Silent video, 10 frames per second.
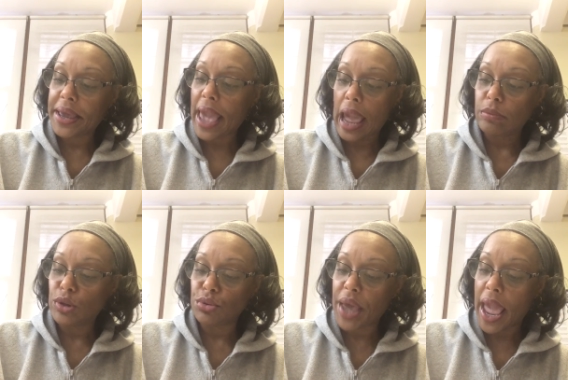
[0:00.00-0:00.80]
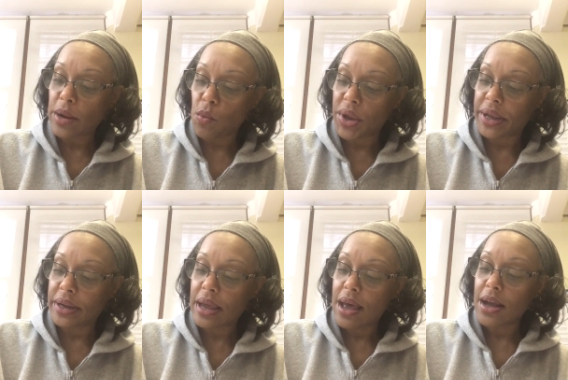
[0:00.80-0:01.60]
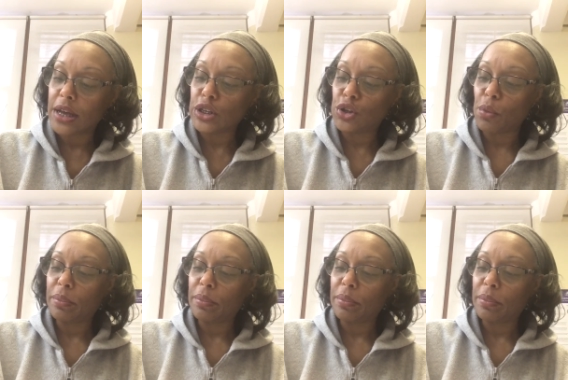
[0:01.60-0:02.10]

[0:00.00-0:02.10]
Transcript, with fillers: Games you can't win because you'll